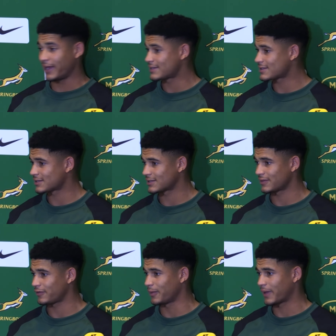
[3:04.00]
mates
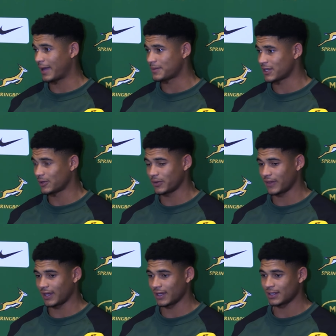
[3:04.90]
from Cape Town were
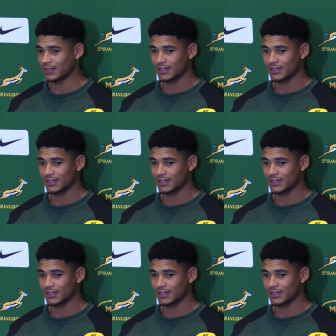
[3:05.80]
there.